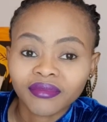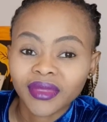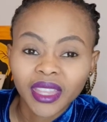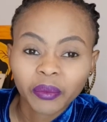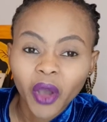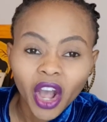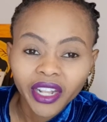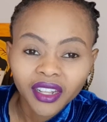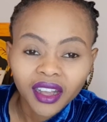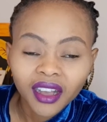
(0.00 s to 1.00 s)
the
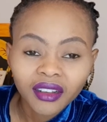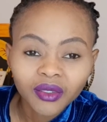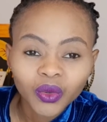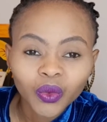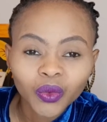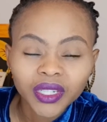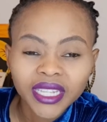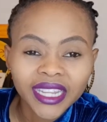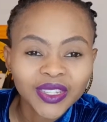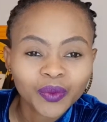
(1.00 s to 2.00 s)
partner who
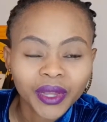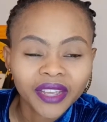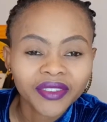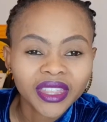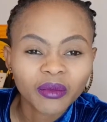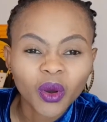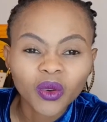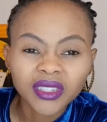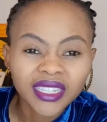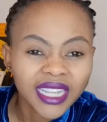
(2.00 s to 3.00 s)
stands to benefit the
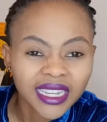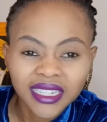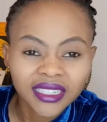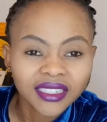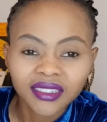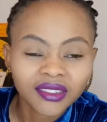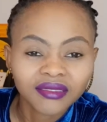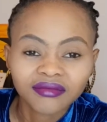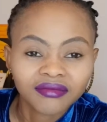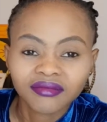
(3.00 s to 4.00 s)
most doesn't
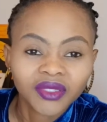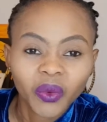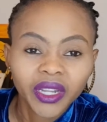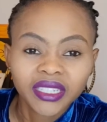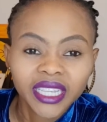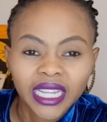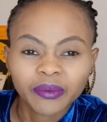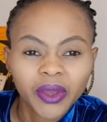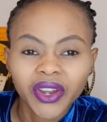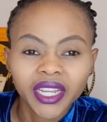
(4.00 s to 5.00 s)
want to get
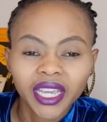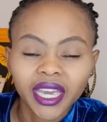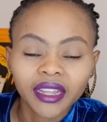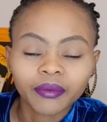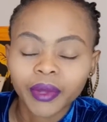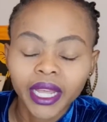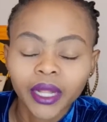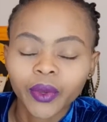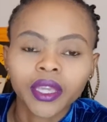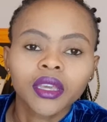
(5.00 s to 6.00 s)
married again. But
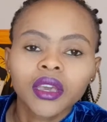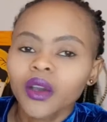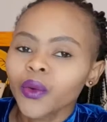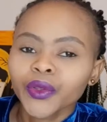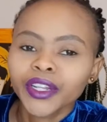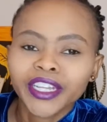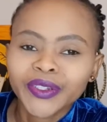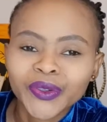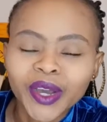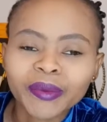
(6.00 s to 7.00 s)
anyway, we're not here to
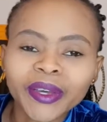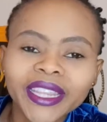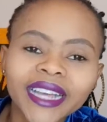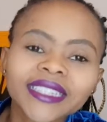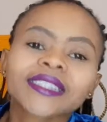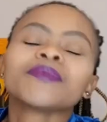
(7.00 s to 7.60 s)
talk about that.